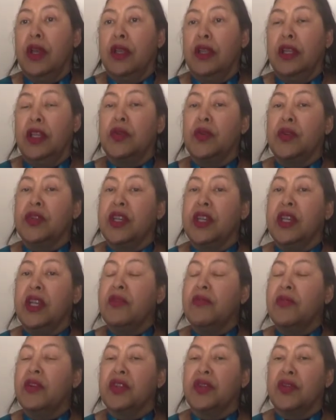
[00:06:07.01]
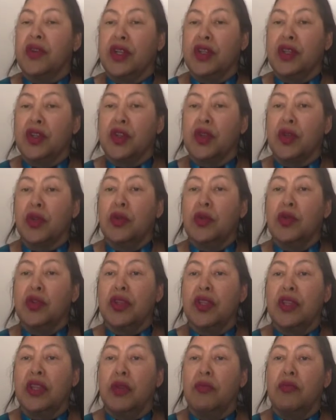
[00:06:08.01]
This was an infrastructure
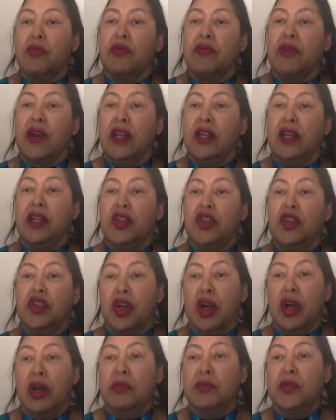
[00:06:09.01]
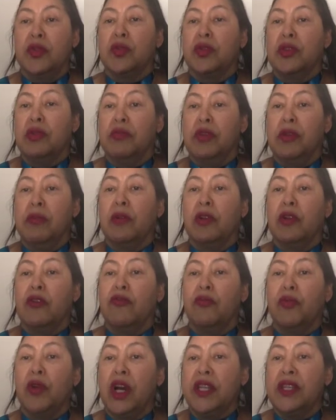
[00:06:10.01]
solution that provided jobs to the people of
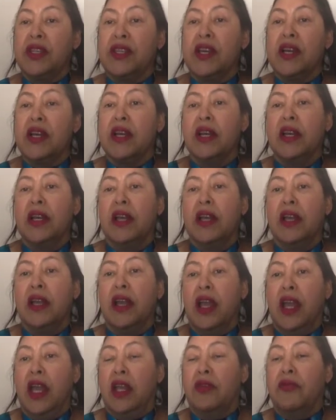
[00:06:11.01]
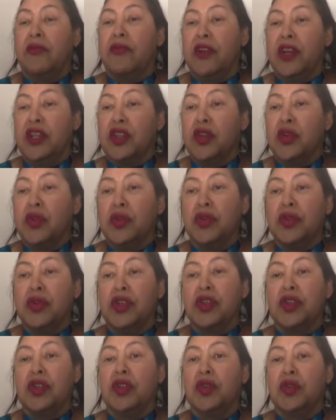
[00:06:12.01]
Mwanza and fresh
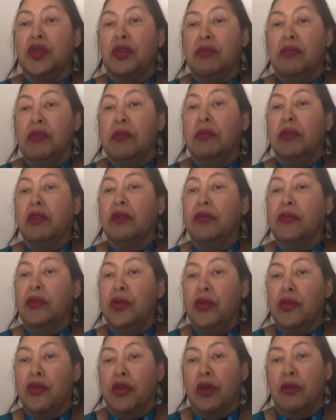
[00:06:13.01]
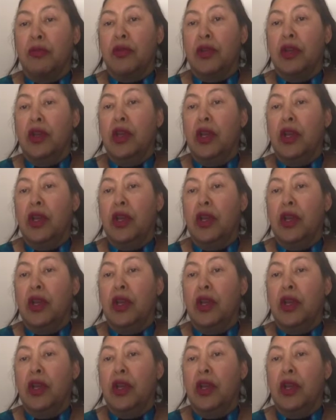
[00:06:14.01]
nutrition to the people of Europe,